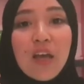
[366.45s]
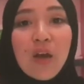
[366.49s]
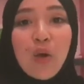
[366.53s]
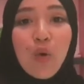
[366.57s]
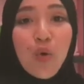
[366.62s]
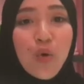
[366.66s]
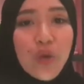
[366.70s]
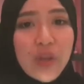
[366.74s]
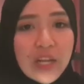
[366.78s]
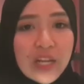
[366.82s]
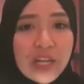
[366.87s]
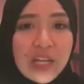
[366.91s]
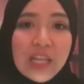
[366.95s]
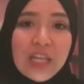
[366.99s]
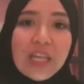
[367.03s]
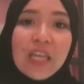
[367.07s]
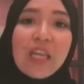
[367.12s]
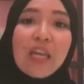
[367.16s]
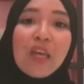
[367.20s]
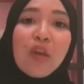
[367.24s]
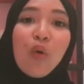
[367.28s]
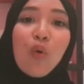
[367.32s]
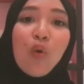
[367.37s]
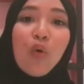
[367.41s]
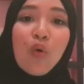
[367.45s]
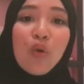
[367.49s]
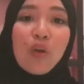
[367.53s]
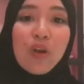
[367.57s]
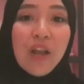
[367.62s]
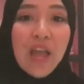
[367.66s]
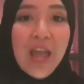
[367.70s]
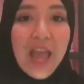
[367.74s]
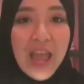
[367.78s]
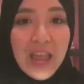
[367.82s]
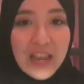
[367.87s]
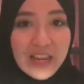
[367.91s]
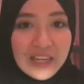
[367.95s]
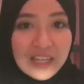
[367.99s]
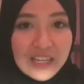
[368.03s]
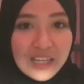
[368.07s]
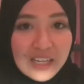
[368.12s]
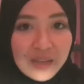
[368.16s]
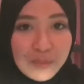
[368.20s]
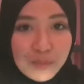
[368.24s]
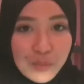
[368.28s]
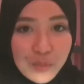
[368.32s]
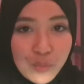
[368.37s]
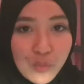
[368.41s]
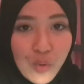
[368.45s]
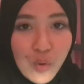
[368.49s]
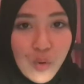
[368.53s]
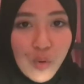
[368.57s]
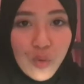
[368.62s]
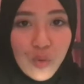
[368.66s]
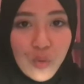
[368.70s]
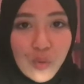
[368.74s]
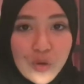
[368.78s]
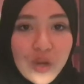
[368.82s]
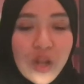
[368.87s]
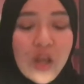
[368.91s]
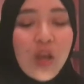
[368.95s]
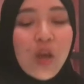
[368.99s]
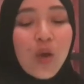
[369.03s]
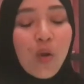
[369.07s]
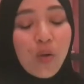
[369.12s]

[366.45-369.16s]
oily or acne prone,